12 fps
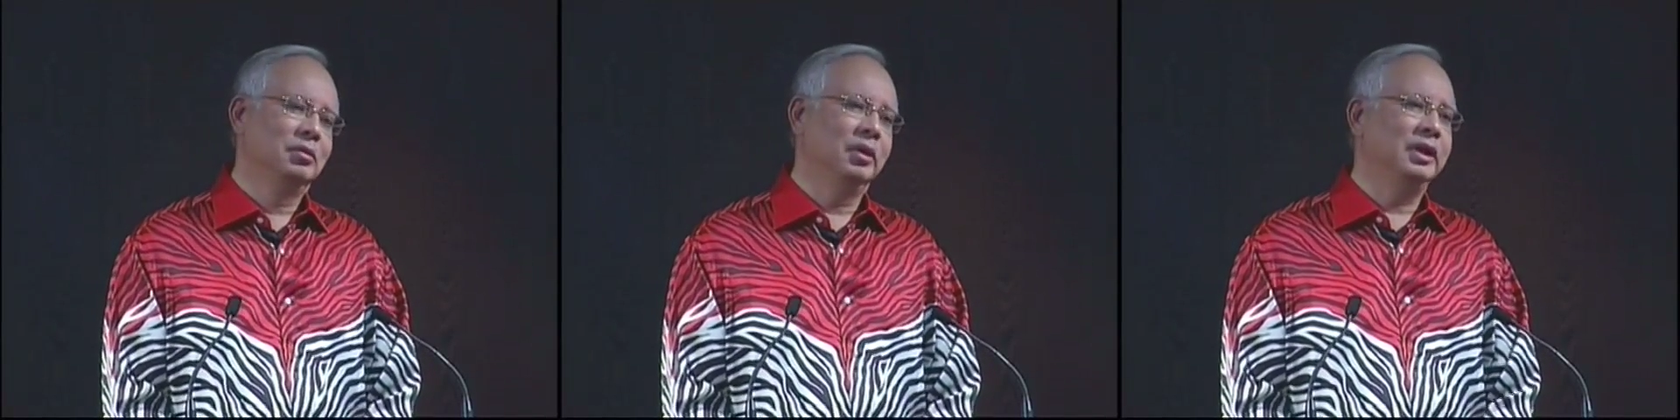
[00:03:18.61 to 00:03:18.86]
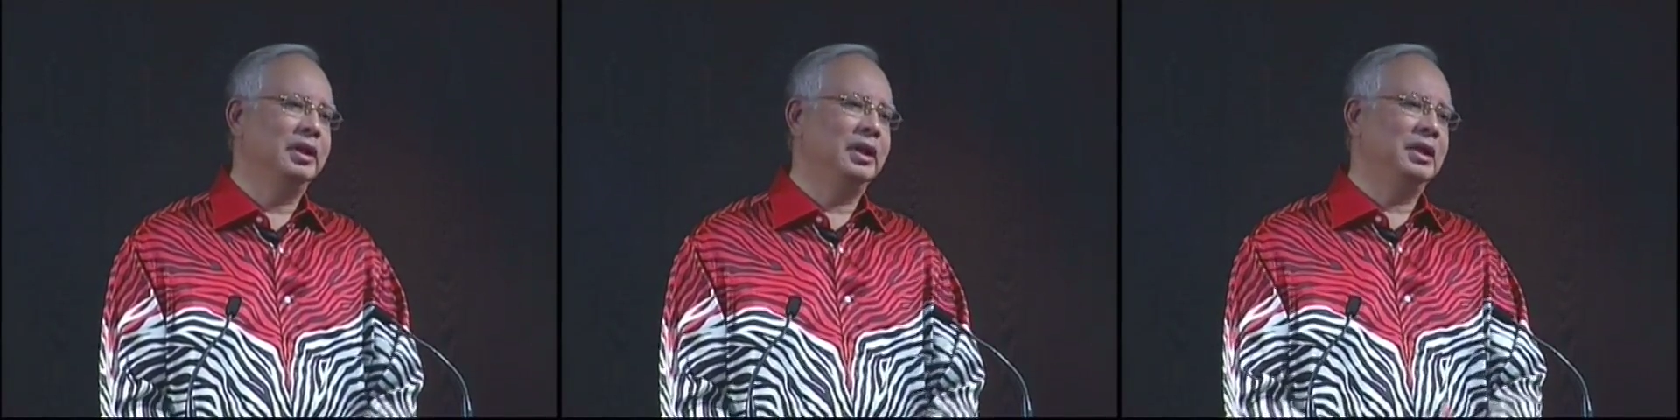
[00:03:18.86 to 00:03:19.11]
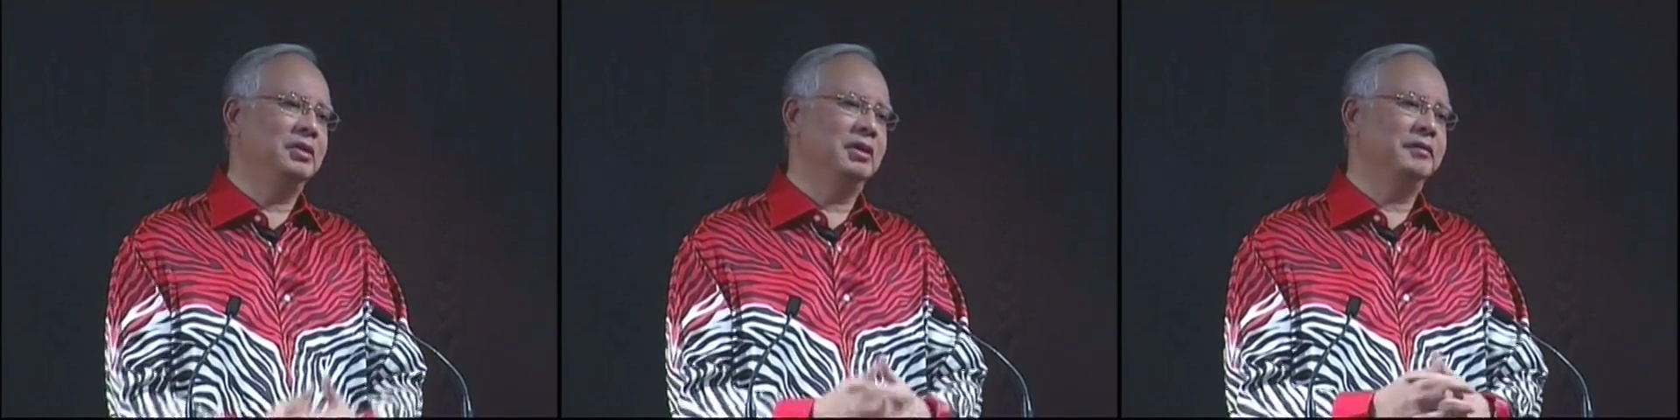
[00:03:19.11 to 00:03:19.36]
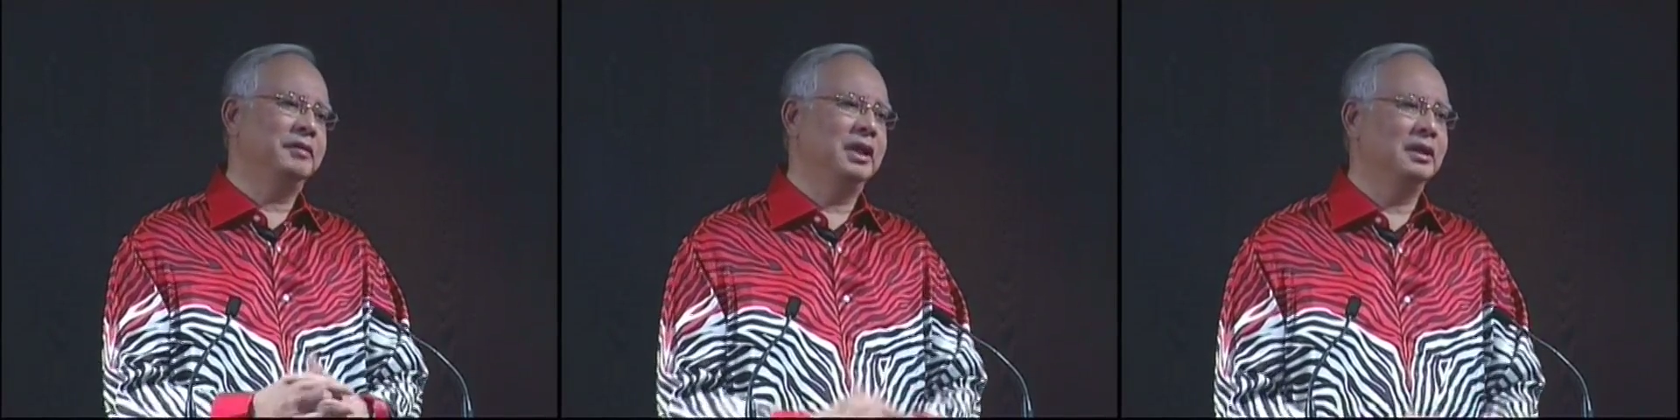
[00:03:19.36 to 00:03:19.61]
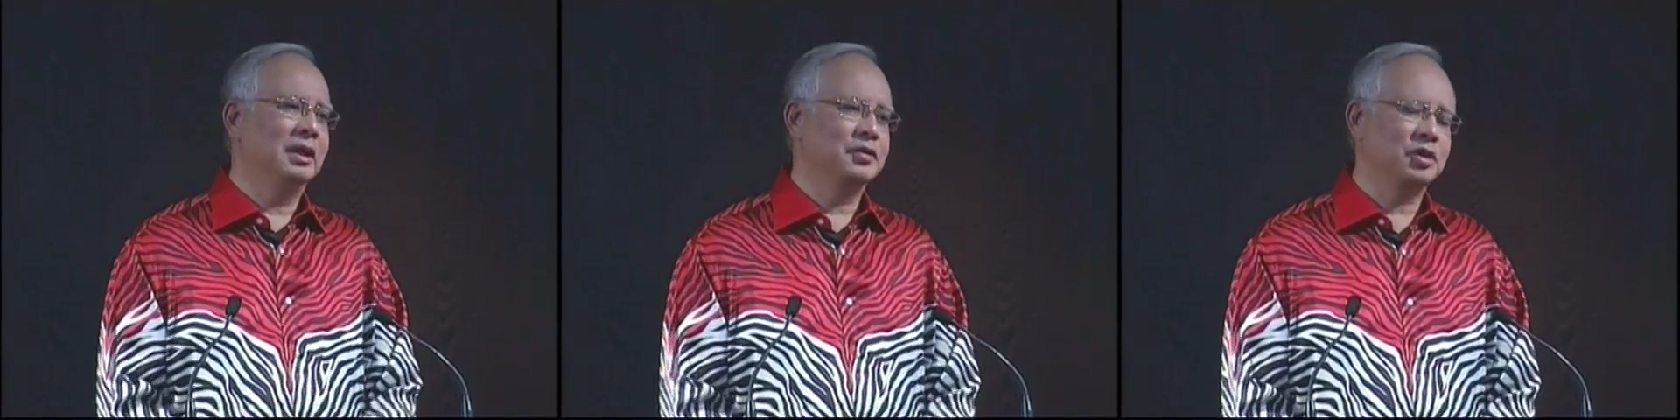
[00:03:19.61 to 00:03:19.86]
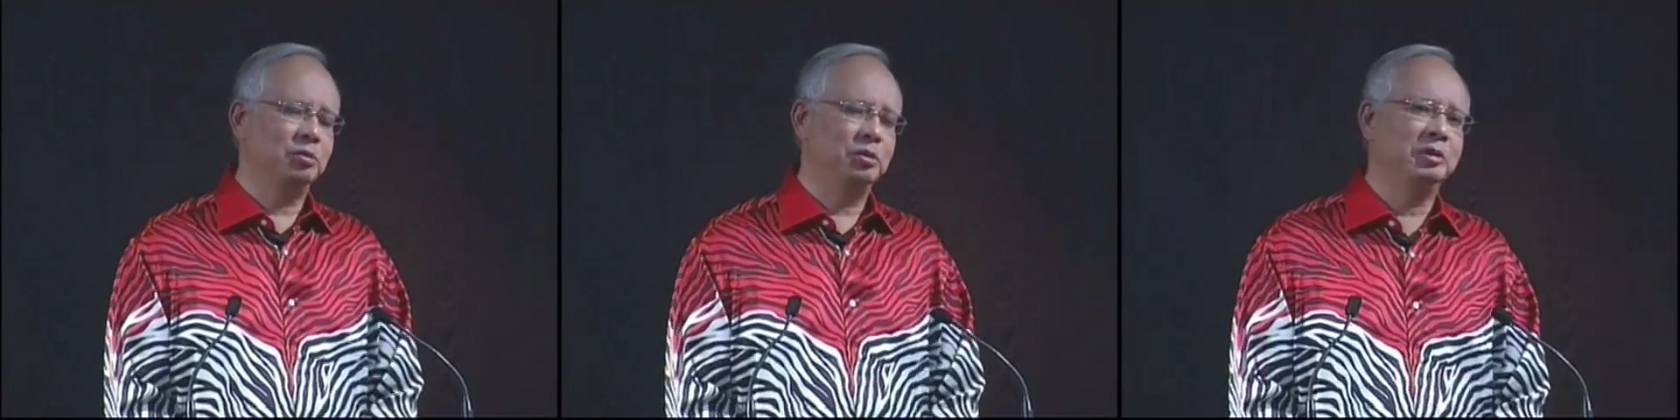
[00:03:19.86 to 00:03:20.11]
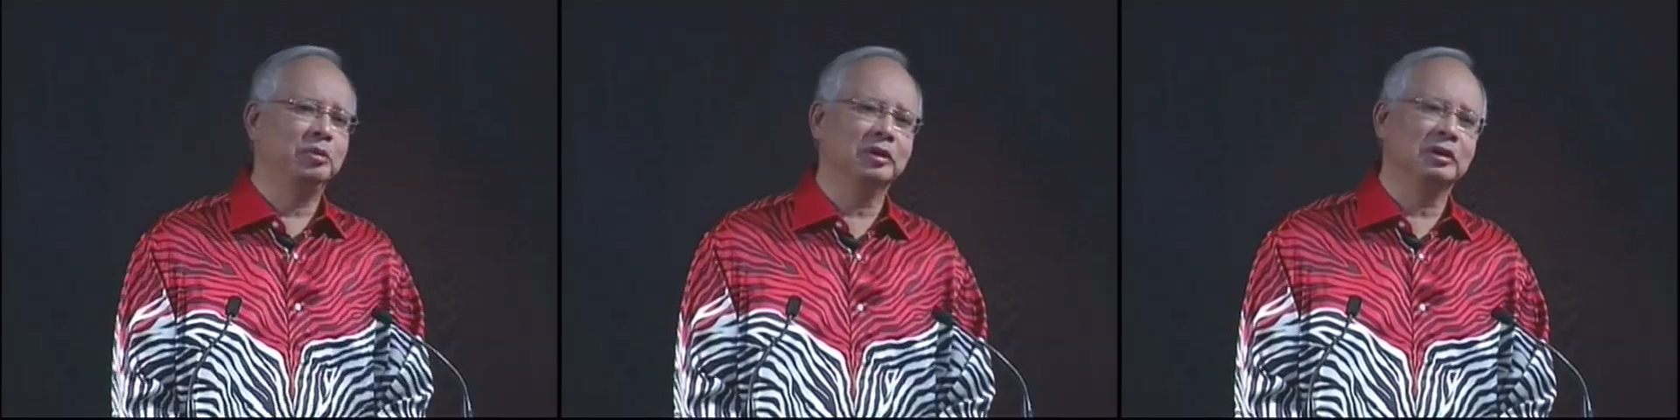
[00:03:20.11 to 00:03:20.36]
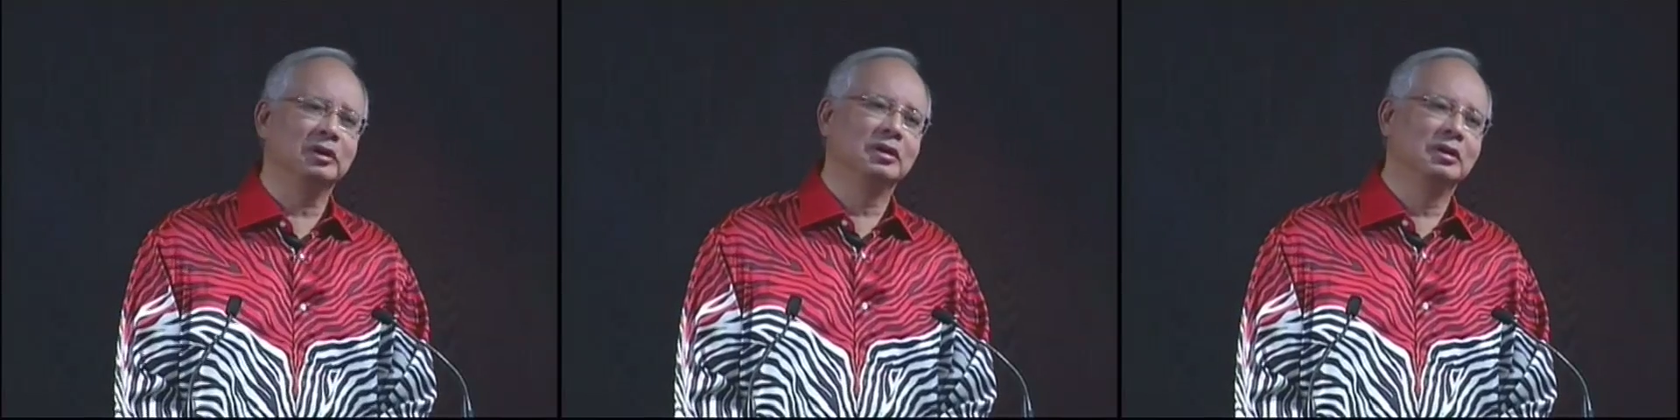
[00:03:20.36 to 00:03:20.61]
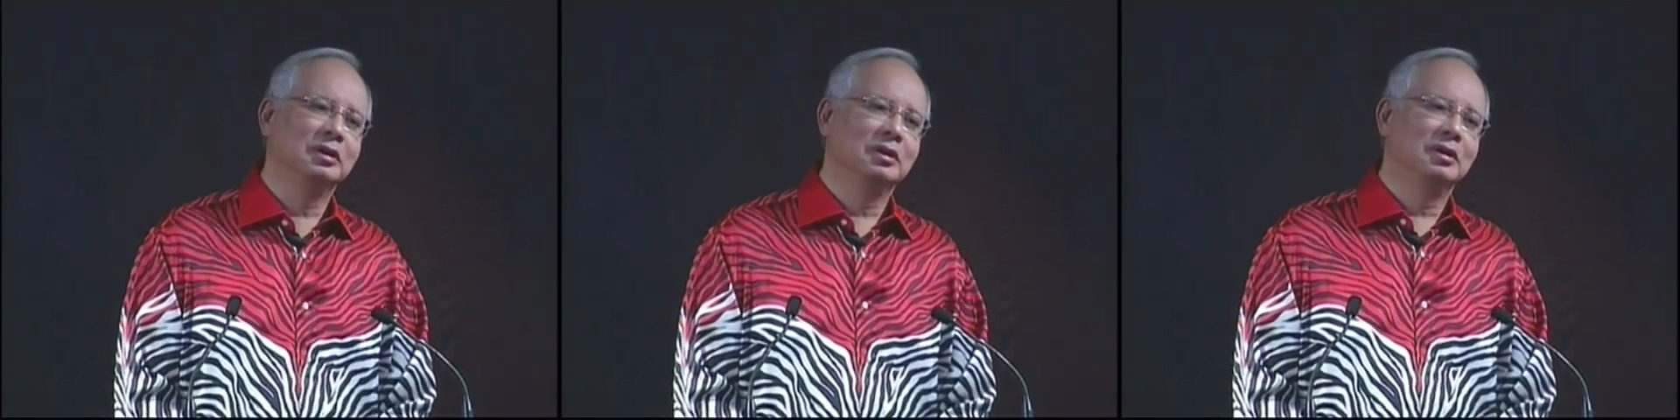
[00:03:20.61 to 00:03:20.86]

one day you have 10,000 people